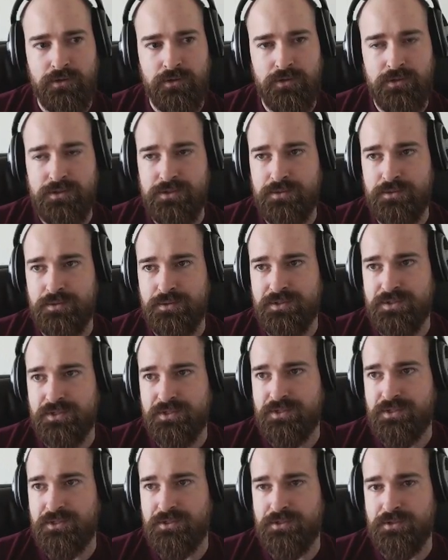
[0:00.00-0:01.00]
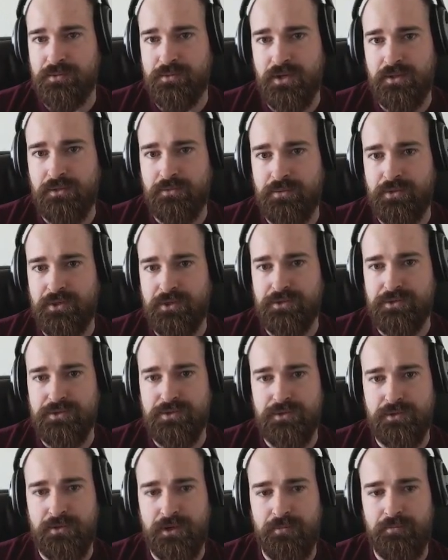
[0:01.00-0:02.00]
It's due in 62. We got three years.
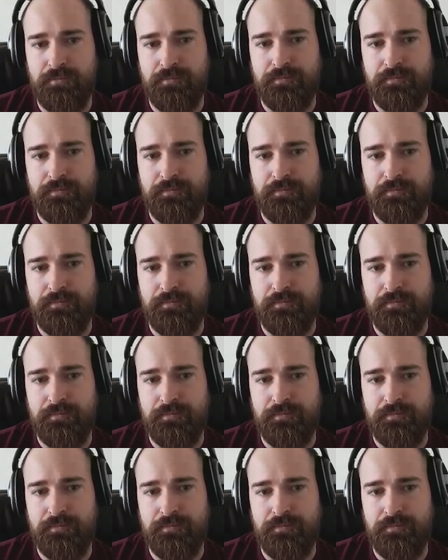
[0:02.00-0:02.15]
Okay.